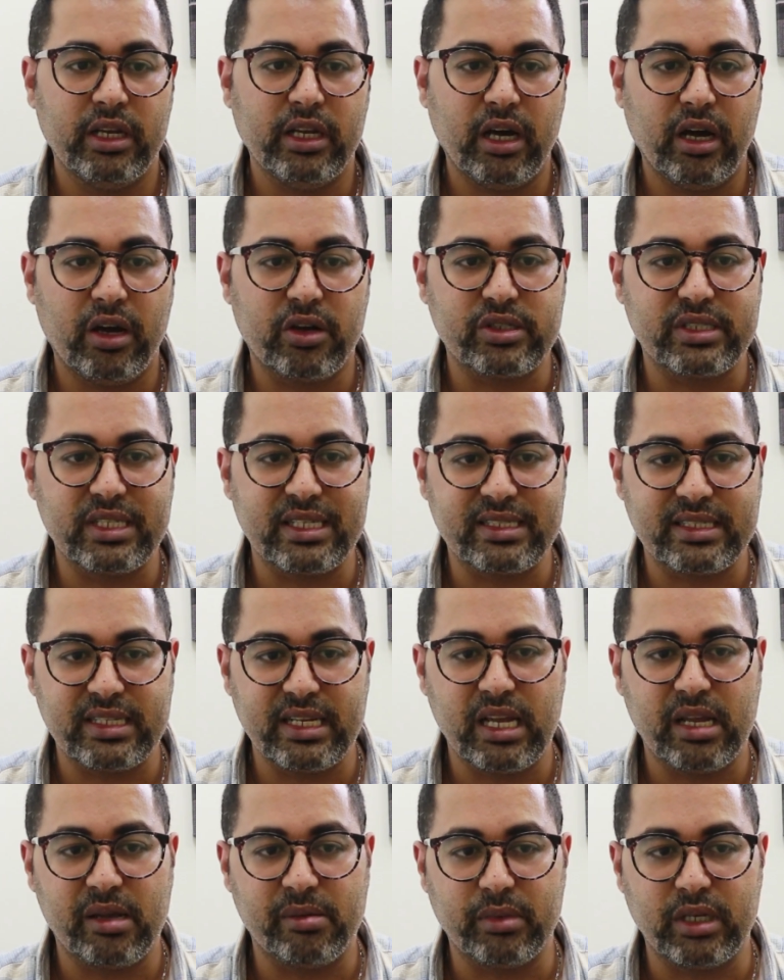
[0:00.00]
are the
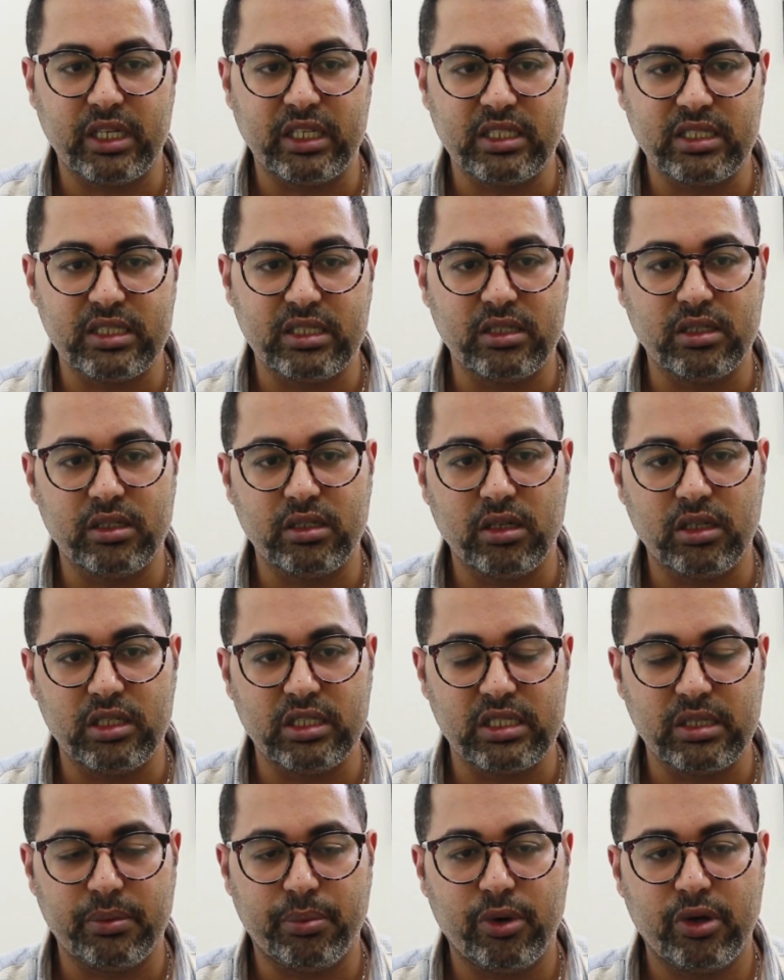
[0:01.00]
same in
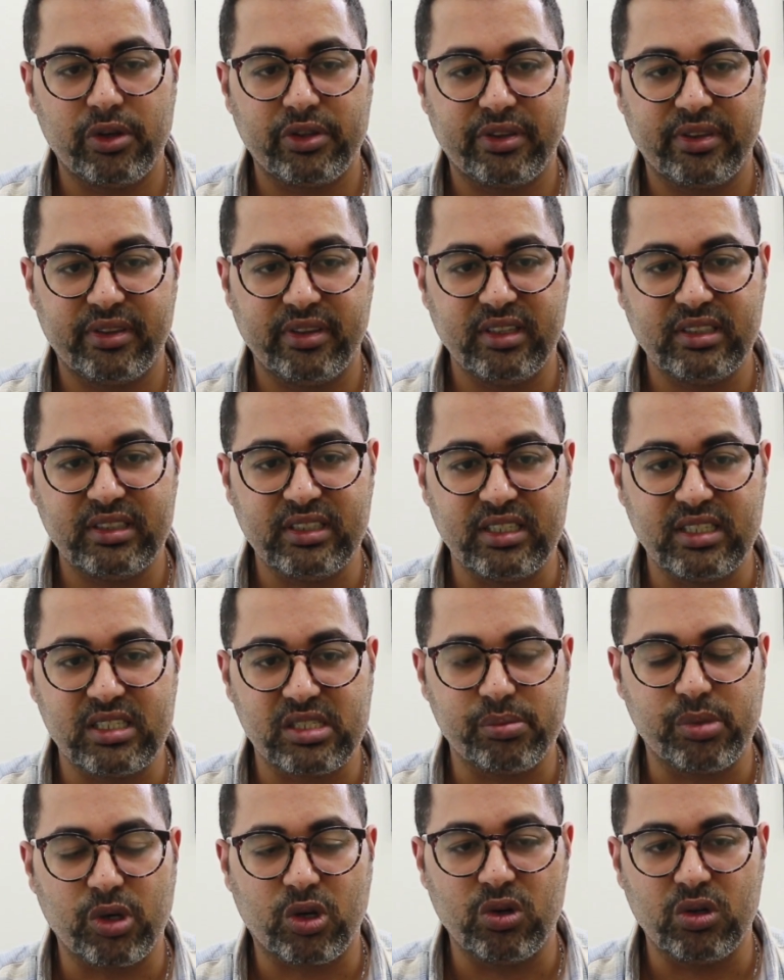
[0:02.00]
in the both
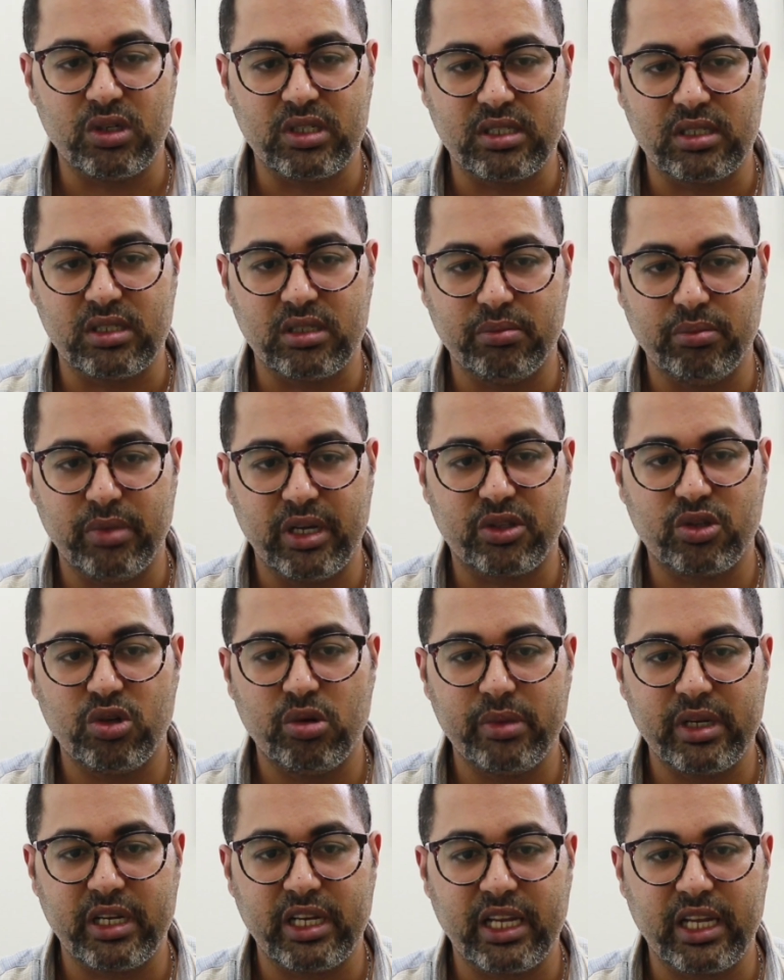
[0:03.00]
cities because
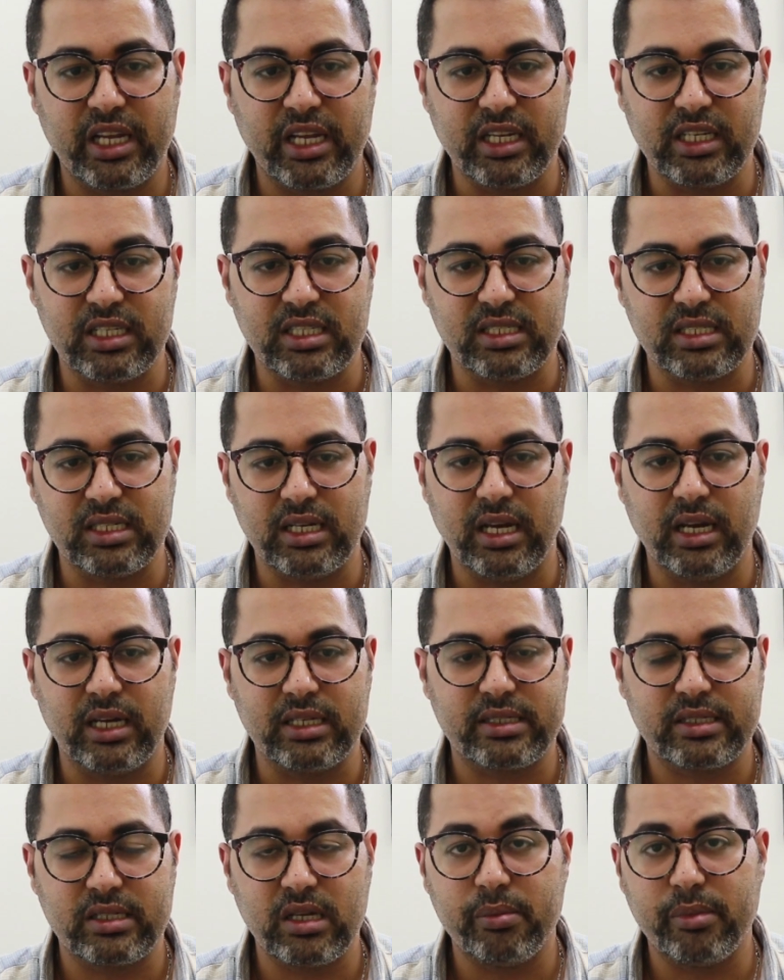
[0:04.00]
Batumi is
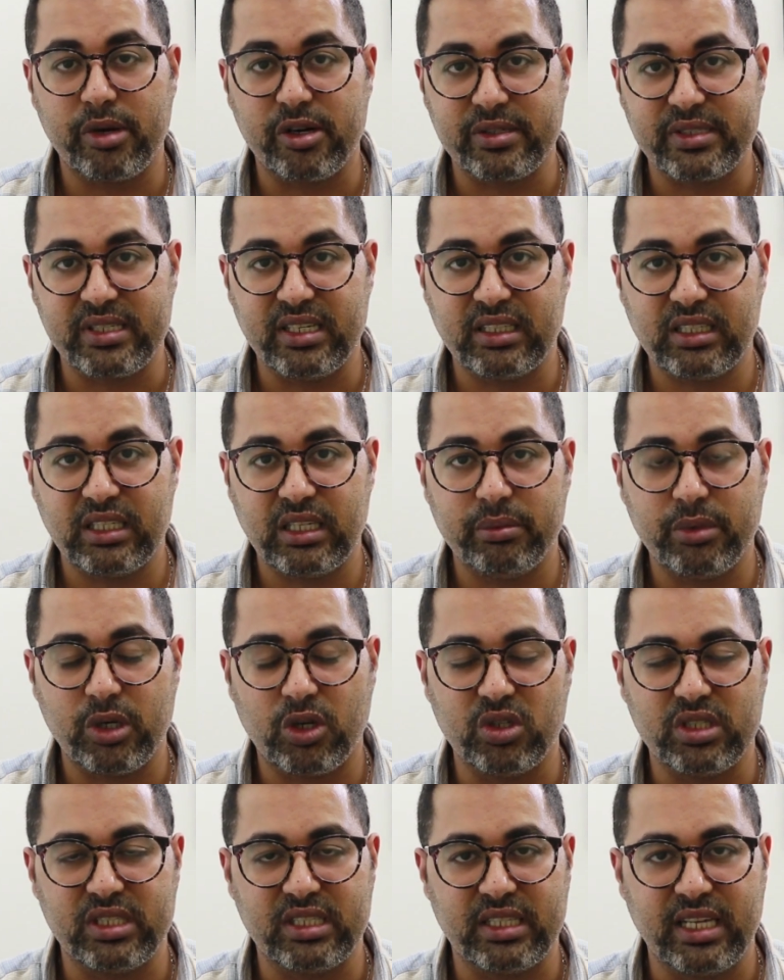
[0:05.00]
a summer city
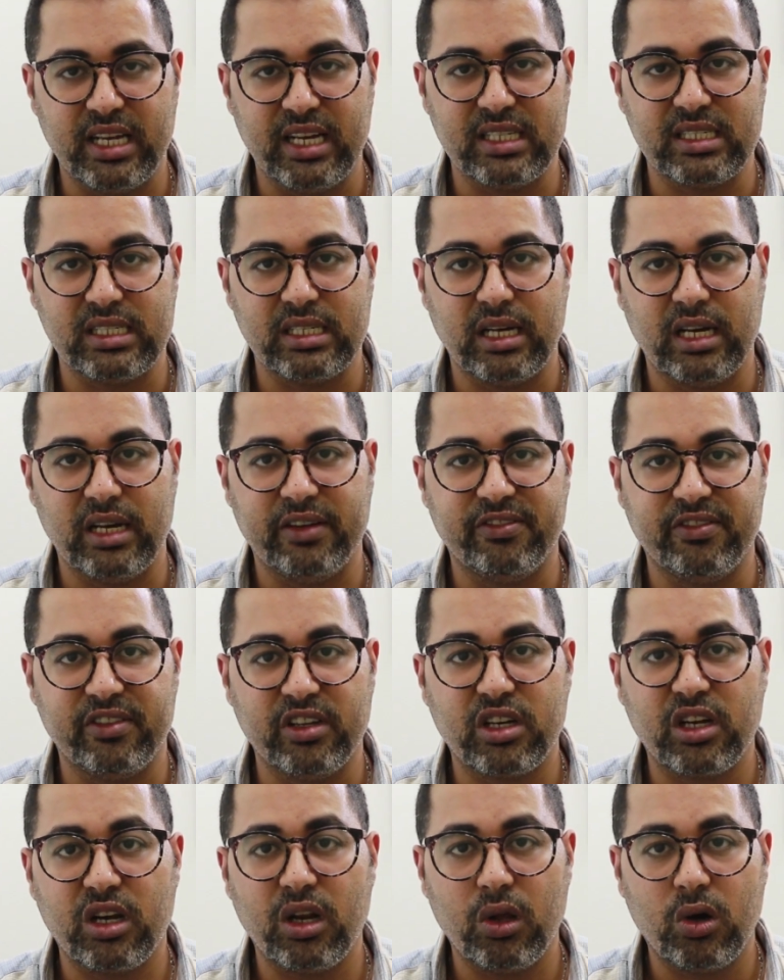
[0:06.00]
because it has a
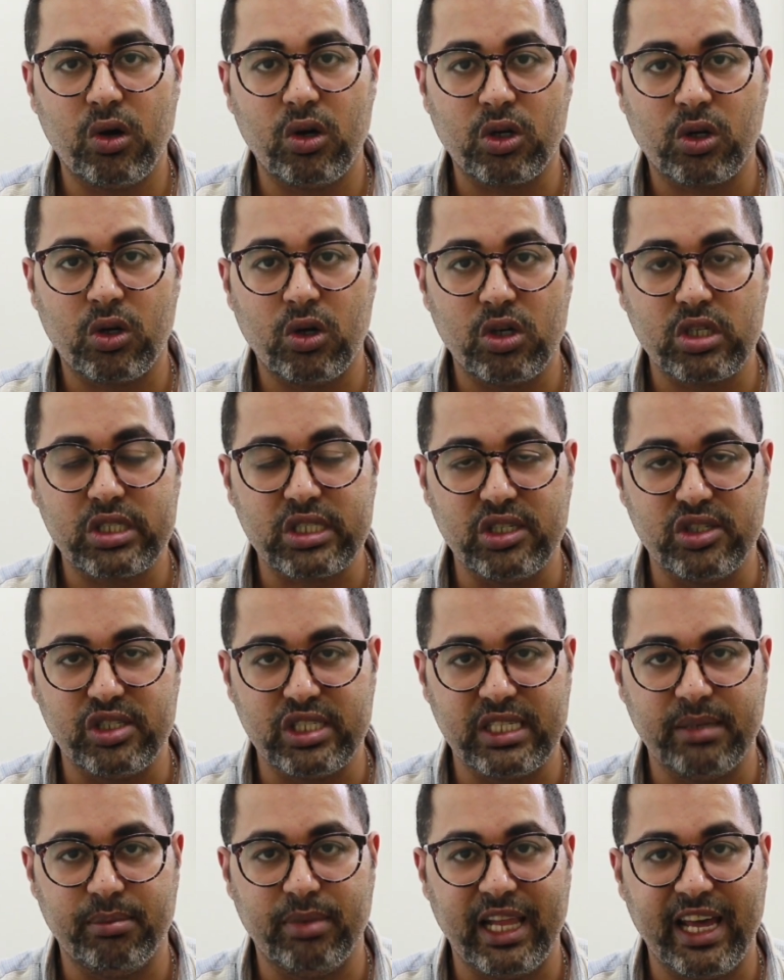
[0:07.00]
very long coast in
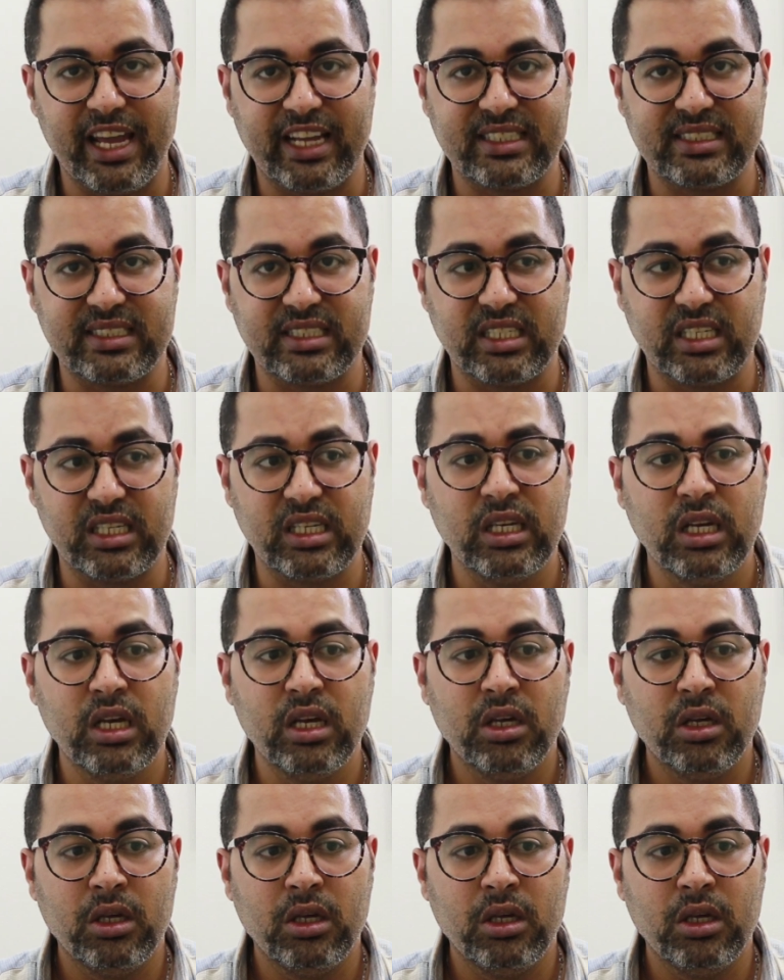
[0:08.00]
the Black Sea.